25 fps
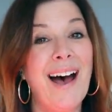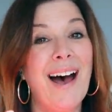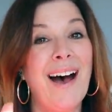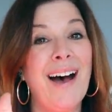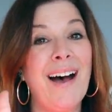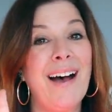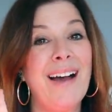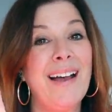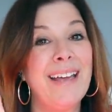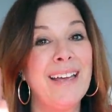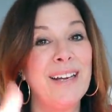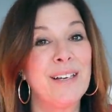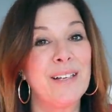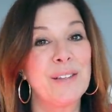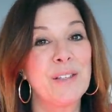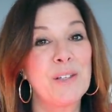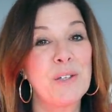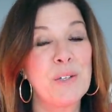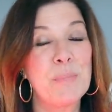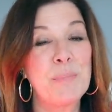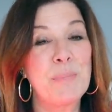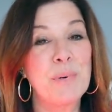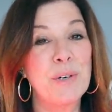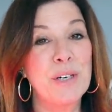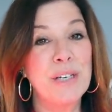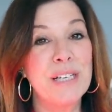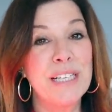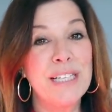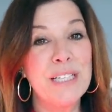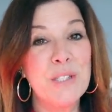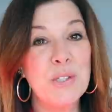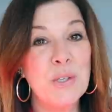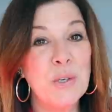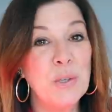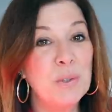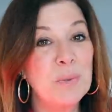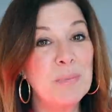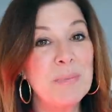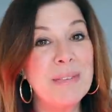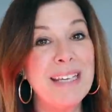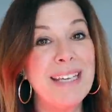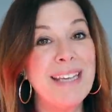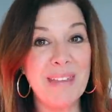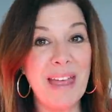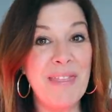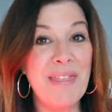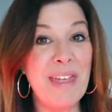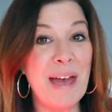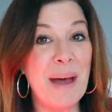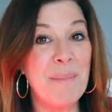and a little birdie told me
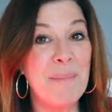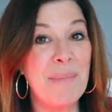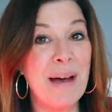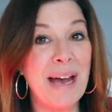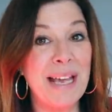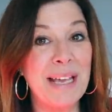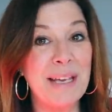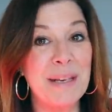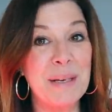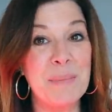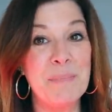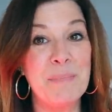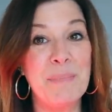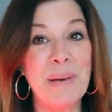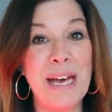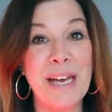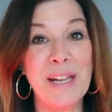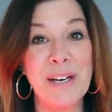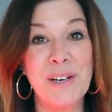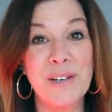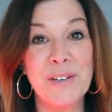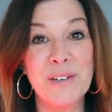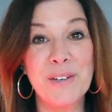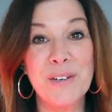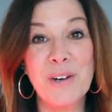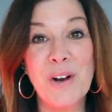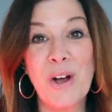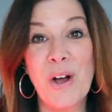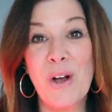that my competitor